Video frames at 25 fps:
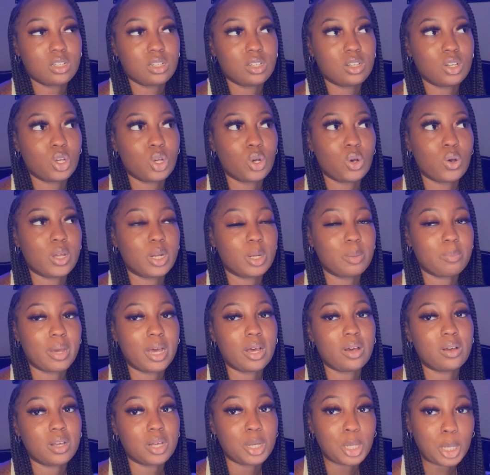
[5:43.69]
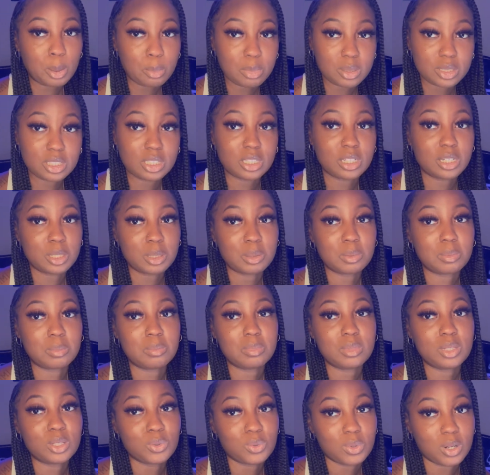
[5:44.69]
going about accomplishing them
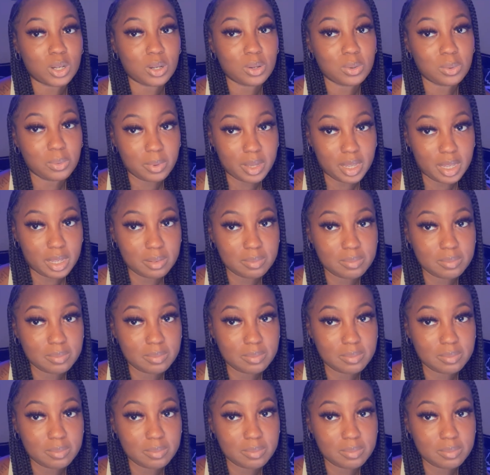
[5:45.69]
the wrong way.